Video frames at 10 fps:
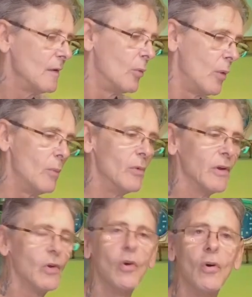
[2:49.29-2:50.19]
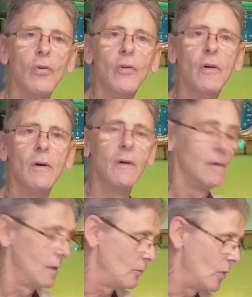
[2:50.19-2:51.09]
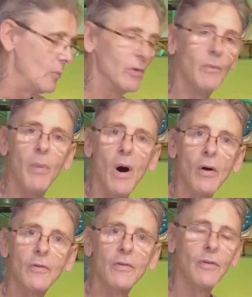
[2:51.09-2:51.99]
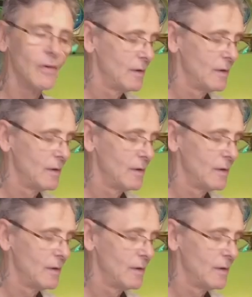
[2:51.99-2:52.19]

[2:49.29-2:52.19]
one with the gun and one with the box.